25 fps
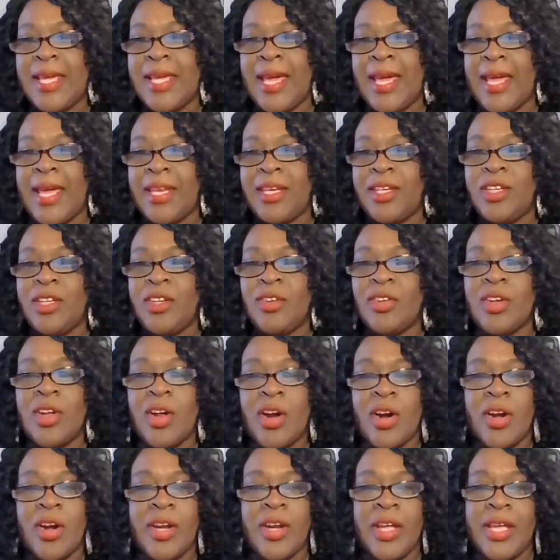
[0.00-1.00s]
and you're
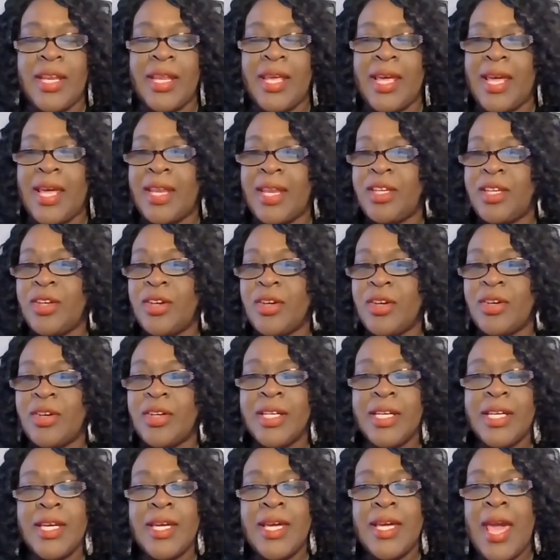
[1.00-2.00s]
learning,
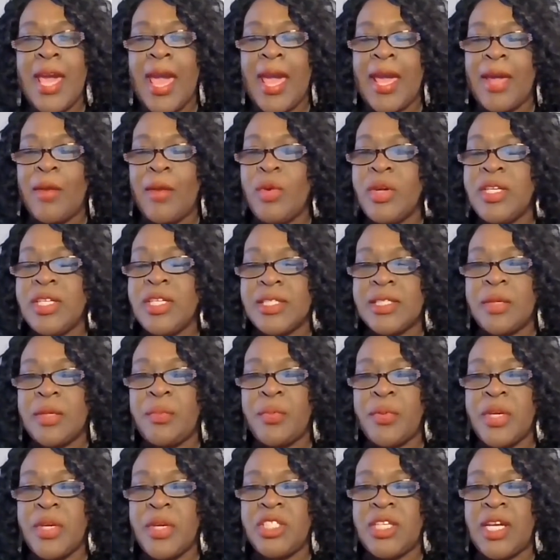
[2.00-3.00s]
and we just
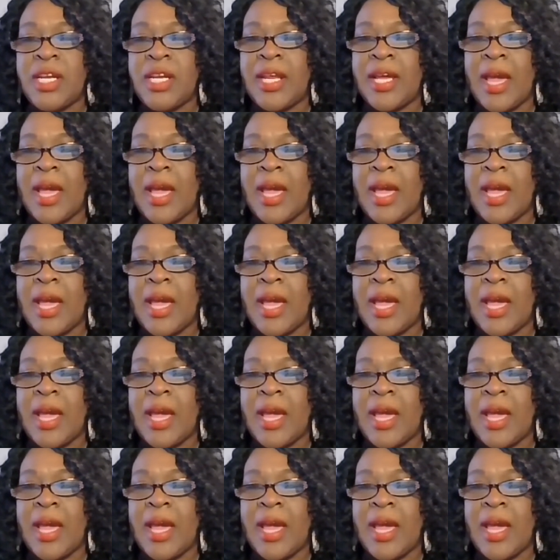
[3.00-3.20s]
appreciate it.